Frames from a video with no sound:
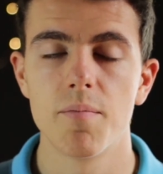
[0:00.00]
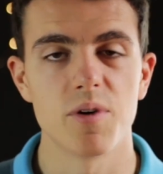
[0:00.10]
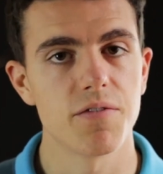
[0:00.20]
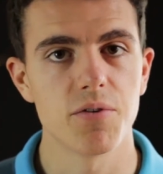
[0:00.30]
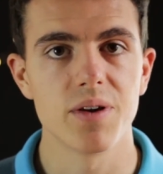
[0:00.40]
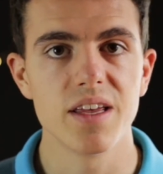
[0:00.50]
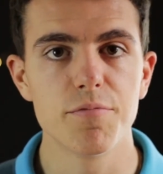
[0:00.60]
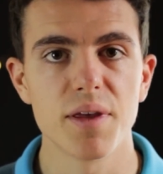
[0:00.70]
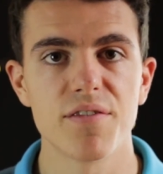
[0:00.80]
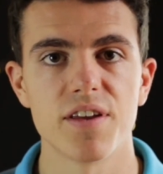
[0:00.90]
But if you leave
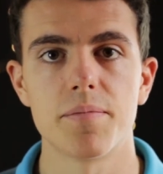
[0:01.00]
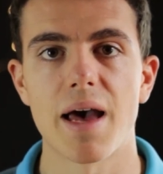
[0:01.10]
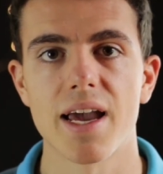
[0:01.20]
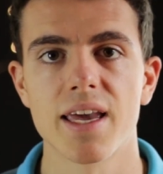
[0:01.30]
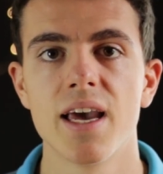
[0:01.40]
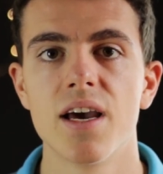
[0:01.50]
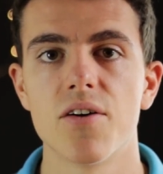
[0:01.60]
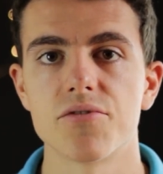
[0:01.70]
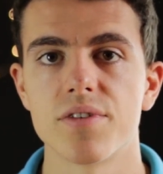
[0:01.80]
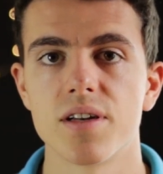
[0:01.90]
me feedback
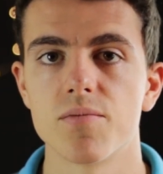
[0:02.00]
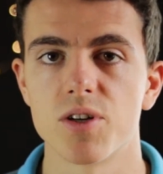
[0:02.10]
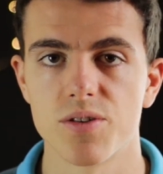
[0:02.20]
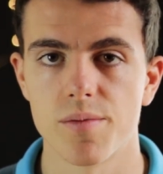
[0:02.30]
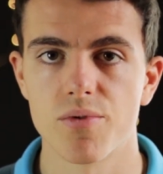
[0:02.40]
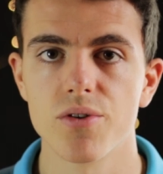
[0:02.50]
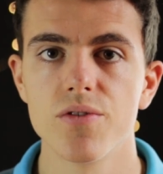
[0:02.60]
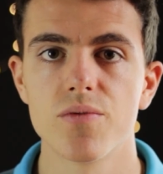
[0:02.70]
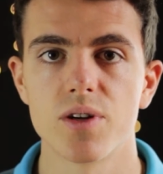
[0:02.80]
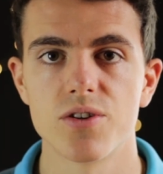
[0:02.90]
on what to
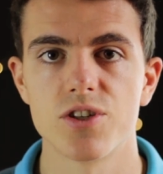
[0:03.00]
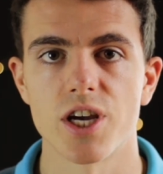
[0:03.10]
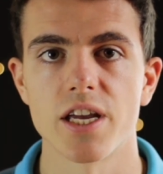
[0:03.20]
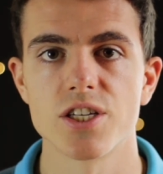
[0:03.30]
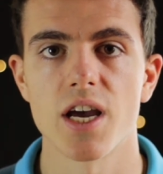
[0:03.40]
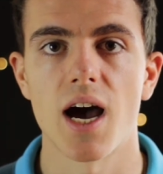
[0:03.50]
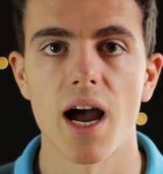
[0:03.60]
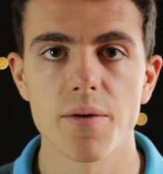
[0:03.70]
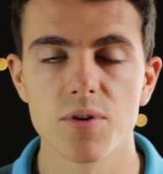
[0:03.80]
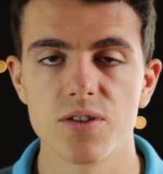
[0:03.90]
improve, what to change,
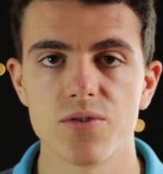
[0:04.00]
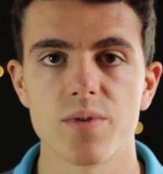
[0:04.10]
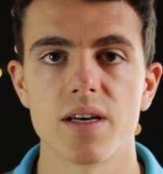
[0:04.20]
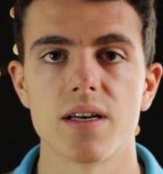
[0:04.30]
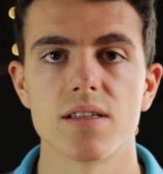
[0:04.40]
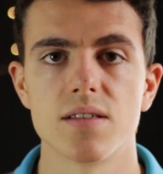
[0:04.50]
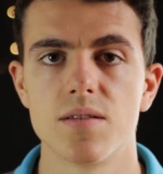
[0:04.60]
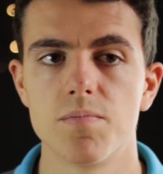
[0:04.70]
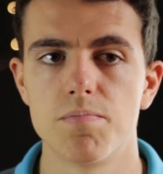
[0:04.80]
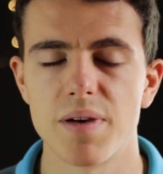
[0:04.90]
I will do as
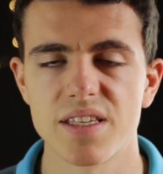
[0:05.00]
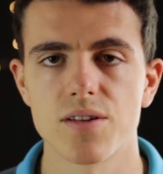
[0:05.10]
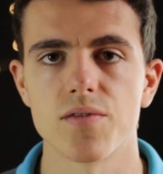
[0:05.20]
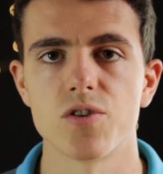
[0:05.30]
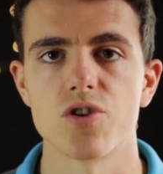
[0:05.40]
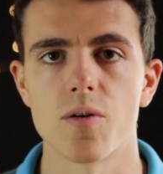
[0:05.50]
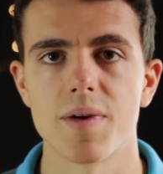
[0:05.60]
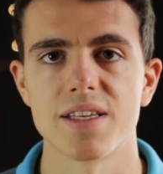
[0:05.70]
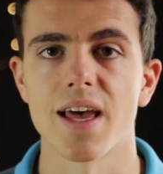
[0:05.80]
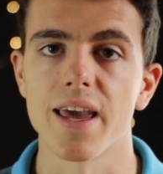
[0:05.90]
best of a job
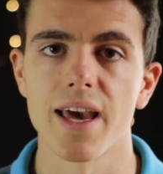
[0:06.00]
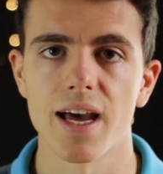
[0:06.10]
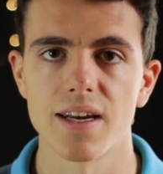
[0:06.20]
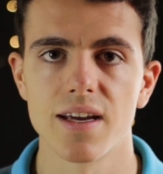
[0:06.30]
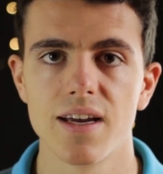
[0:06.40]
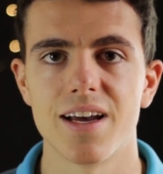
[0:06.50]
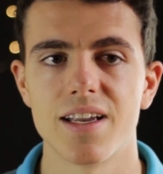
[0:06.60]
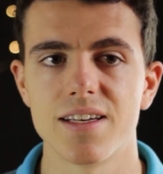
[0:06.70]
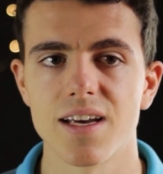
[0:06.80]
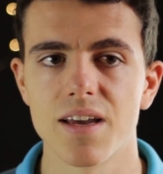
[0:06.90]
as I can.
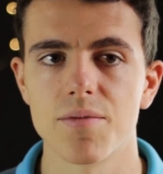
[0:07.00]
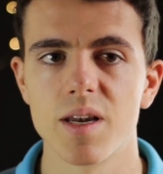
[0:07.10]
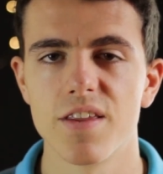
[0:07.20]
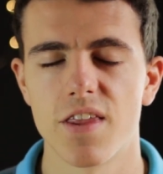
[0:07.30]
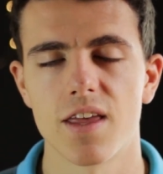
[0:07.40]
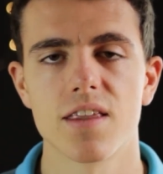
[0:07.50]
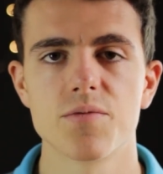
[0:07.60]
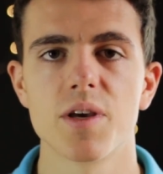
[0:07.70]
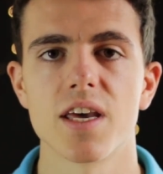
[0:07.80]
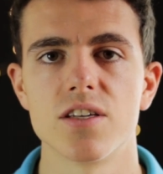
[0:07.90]
And I really think
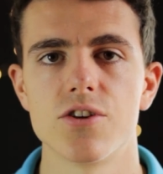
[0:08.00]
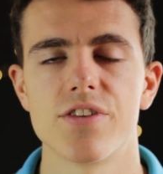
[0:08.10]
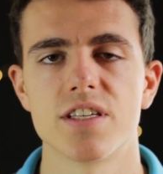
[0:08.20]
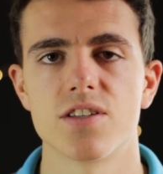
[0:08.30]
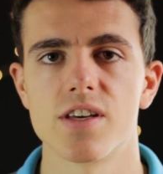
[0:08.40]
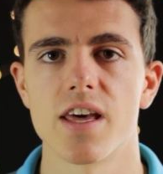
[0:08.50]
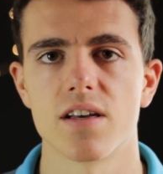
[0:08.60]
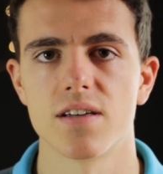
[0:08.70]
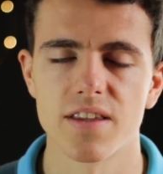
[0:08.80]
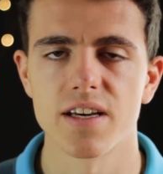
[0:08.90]
that we can do this
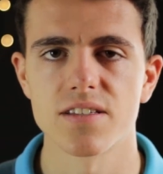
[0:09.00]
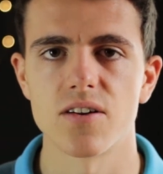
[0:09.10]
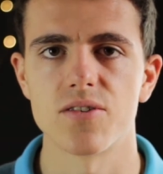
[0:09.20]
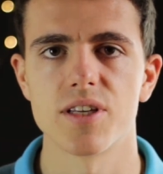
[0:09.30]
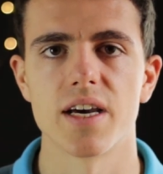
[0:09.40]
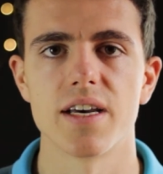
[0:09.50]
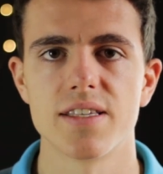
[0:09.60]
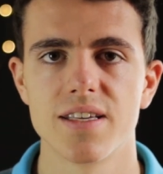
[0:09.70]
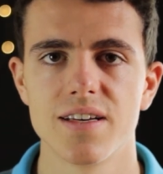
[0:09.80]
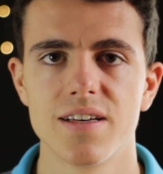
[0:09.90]
together. Thanks a lot,
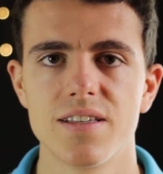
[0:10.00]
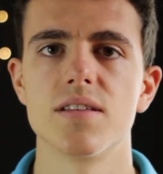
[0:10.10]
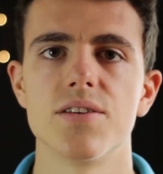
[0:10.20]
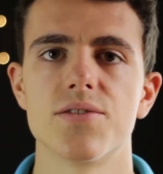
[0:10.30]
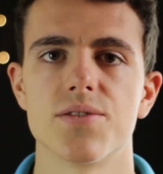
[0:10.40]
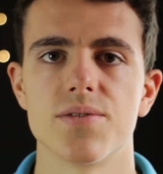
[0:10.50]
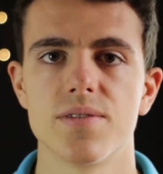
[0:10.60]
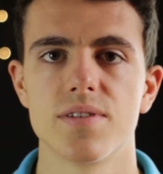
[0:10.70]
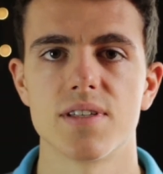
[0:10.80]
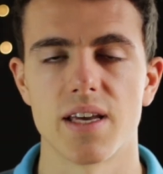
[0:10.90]
guys. See you soon.
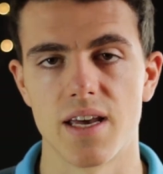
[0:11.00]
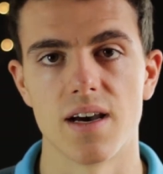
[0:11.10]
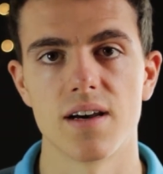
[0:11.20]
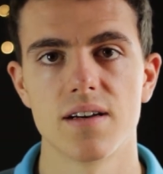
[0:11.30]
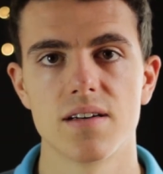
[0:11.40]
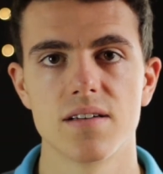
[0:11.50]
Take care.